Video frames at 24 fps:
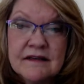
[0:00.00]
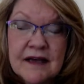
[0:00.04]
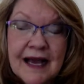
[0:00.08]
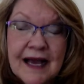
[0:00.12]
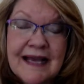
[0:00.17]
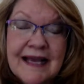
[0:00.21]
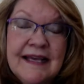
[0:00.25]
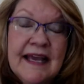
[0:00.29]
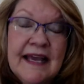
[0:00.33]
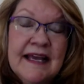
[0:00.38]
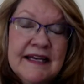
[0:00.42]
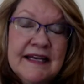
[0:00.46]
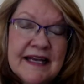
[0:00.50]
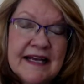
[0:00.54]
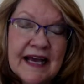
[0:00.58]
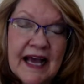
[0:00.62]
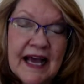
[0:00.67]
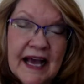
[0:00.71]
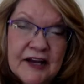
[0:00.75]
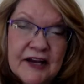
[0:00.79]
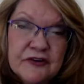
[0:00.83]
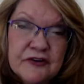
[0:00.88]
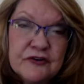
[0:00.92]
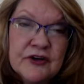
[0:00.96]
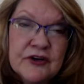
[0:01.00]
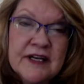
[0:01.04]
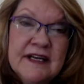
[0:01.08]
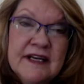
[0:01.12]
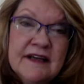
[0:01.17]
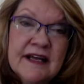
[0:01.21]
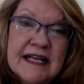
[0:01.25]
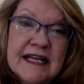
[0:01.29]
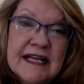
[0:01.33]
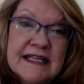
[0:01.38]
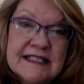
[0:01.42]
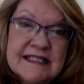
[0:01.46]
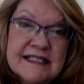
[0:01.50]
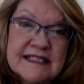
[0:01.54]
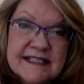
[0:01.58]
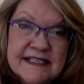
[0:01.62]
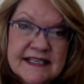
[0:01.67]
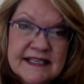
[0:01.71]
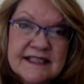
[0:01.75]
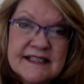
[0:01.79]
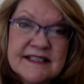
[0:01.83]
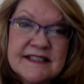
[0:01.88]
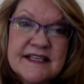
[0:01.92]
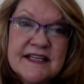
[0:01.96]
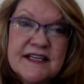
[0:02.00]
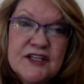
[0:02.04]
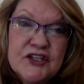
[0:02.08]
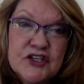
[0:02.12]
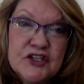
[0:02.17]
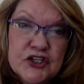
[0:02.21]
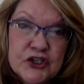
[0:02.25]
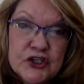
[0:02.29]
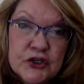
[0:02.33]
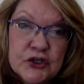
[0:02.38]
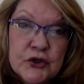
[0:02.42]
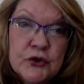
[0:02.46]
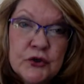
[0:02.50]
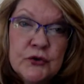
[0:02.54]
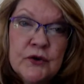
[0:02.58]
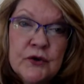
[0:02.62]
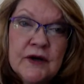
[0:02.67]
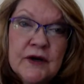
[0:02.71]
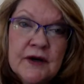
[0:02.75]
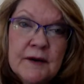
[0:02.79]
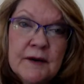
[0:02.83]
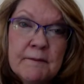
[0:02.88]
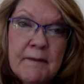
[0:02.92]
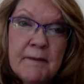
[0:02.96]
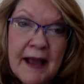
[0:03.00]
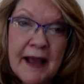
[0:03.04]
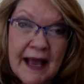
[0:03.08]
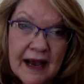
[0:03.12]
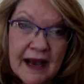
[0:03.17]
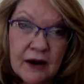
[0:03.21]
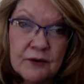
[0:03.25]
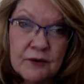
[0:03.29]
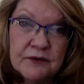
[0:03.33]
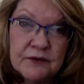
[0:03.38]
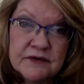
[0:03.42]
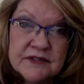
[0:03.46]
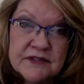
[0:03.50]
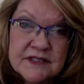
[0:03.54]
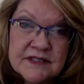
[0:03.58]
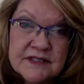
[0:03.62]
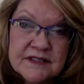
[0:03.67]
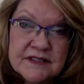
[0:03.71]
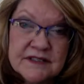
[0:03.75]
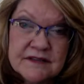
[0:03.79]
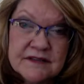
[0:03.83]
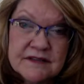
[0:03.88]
I gained 162 pounds.